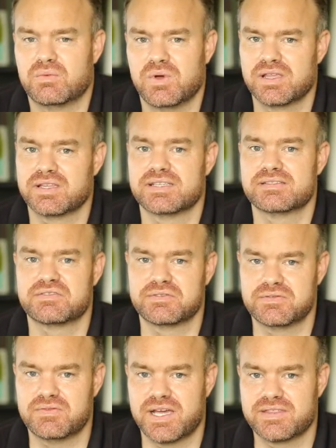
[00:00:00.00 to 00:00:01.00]
willing to
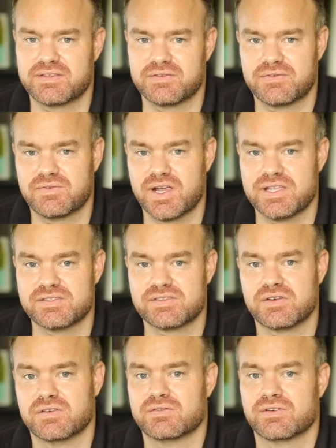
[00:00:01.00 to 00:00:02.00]
invite their friends
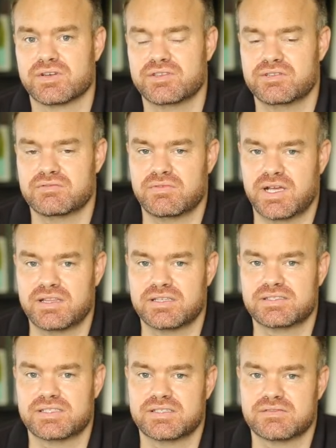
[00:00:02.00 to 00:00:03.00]
over and their
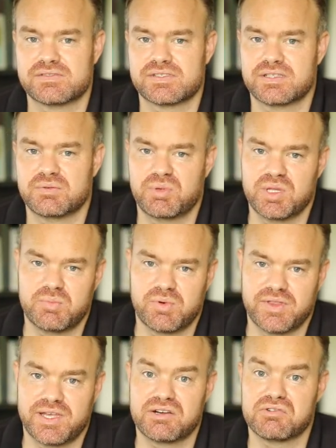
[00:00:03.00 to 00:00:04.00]
relatives and the
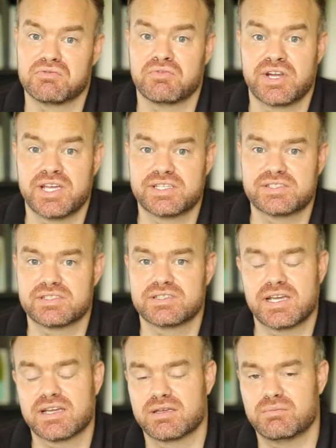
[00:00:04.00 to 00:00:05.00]
people that are rich and
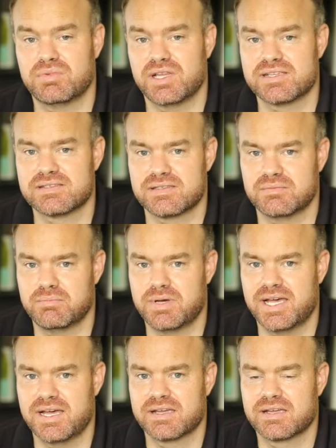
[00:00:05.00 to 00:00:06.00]
that can bless them
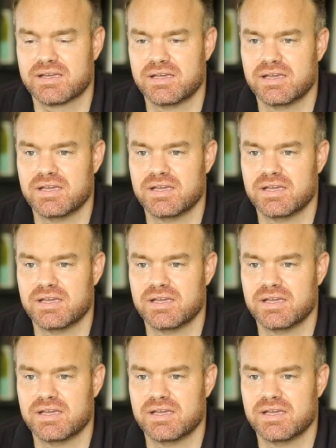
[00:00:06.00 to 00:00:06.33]
back.